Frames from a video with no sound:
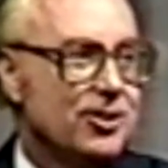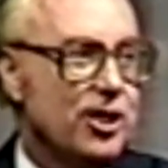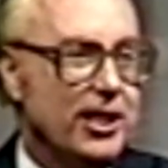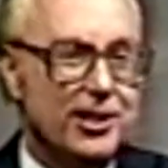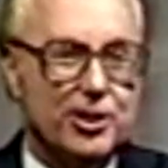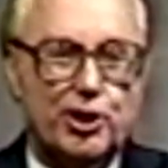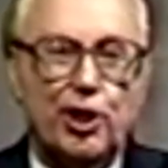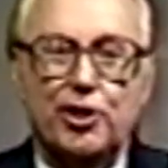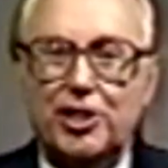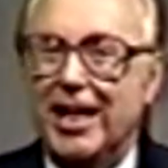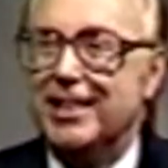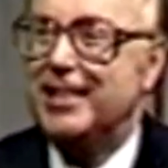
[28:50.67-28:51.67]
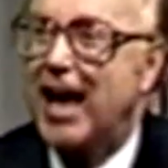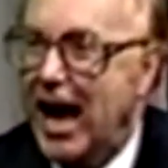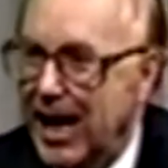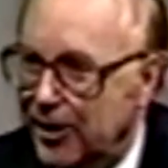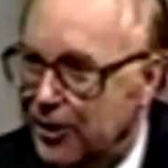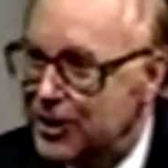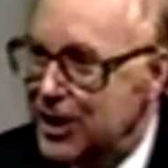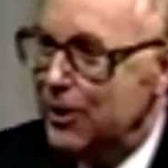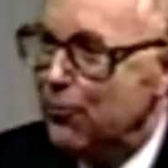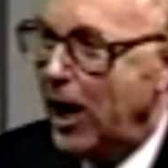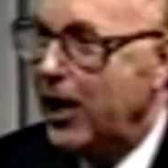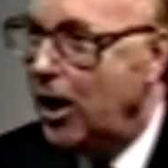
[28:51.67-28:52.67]
in the church at Tyre, T
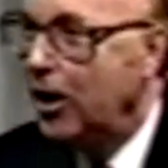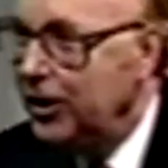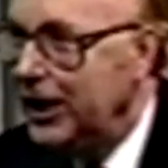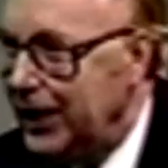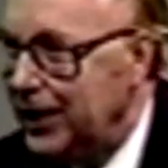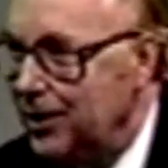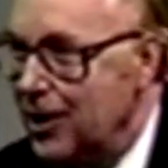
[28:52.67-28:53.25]
Y R E,